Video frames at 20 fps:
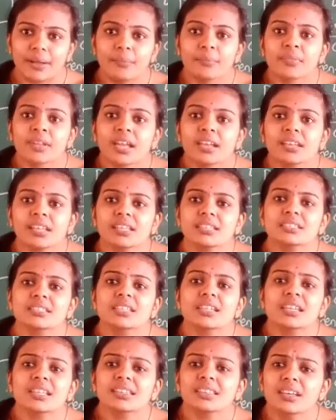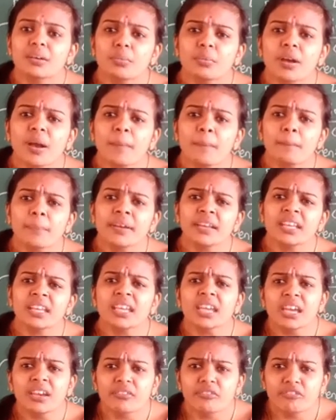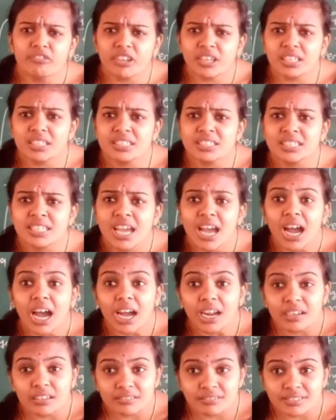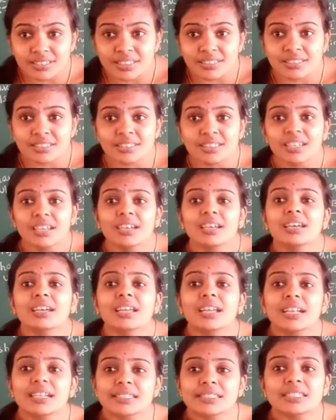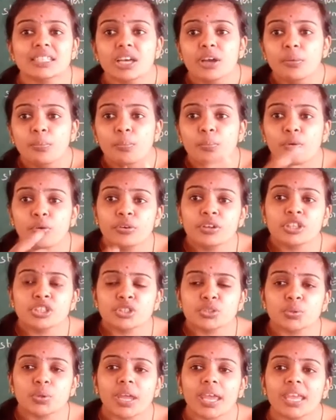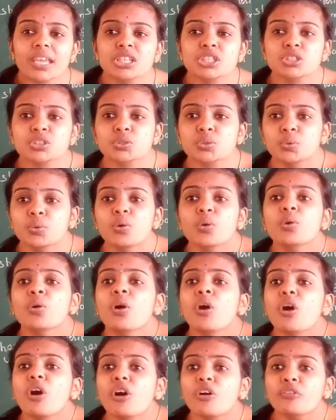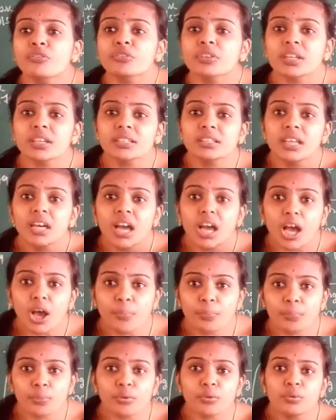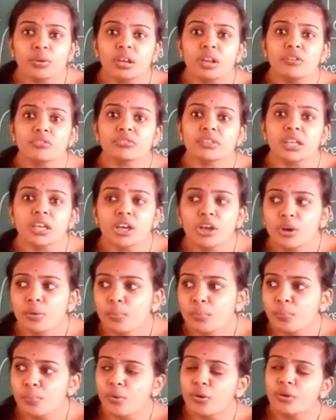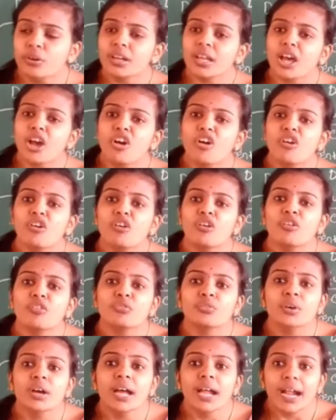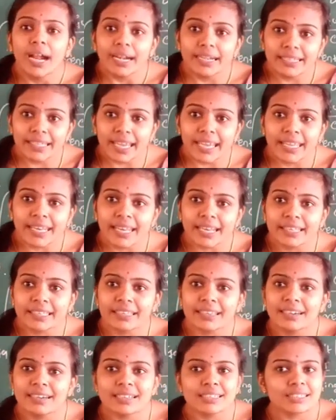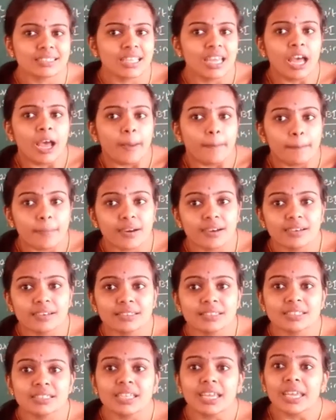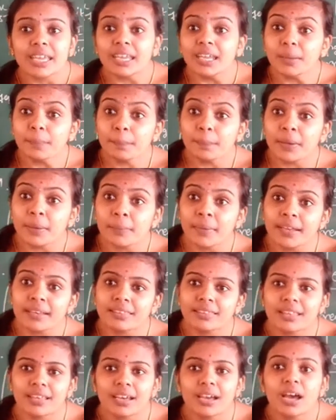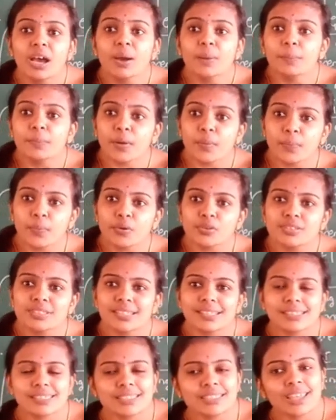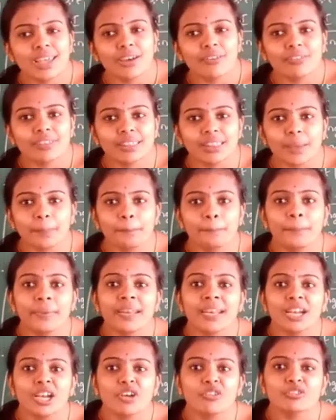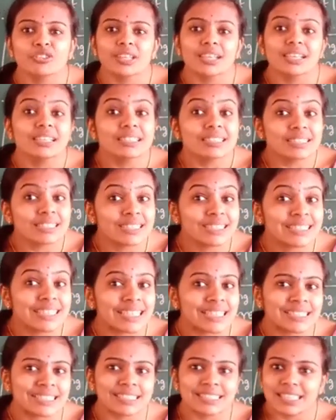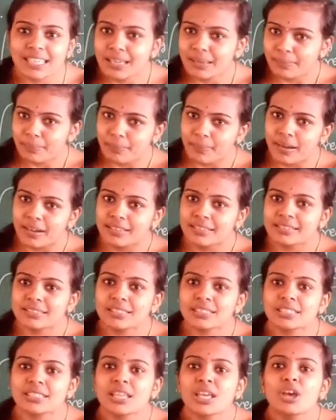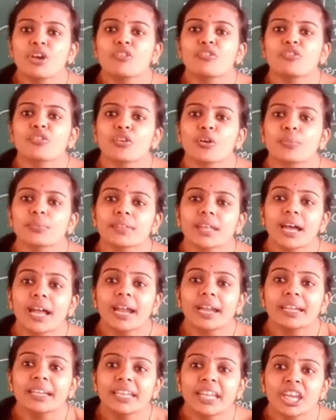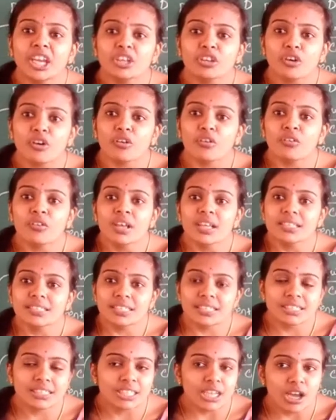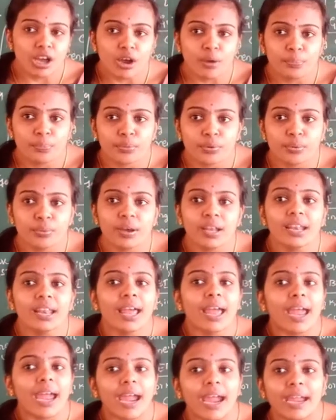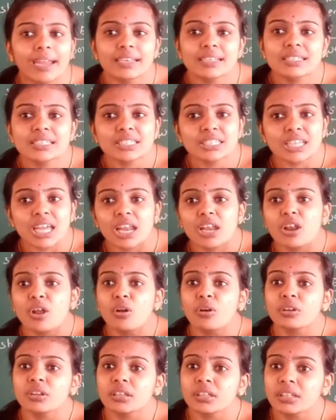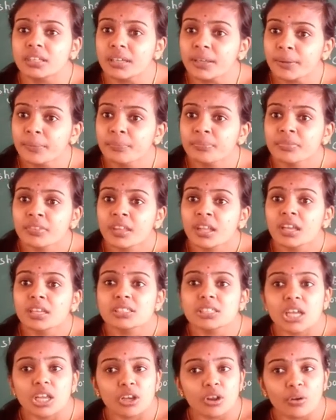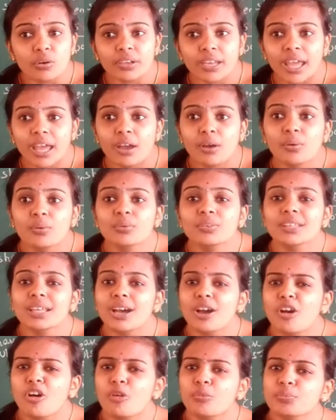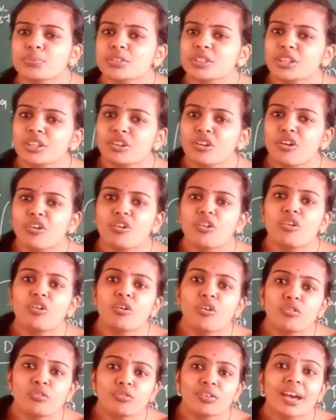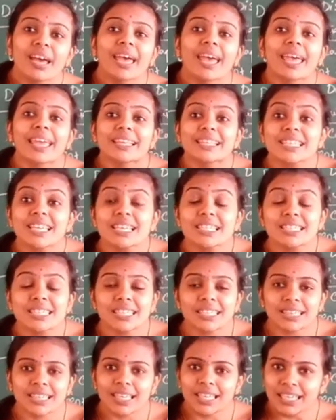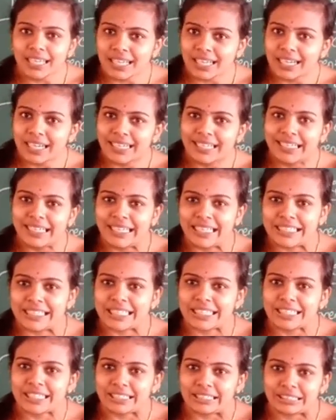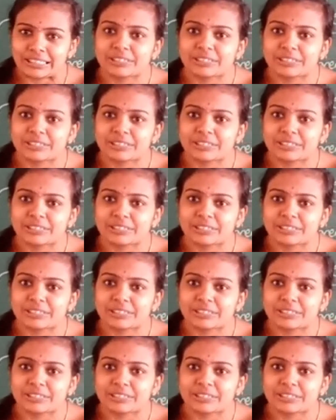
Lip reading: Next, the company which announces its bonus to issue after the approval of the board of directors must implement the proposals with the period of the 6 months from the date of such approval, and shall not have the option of changing the decisions.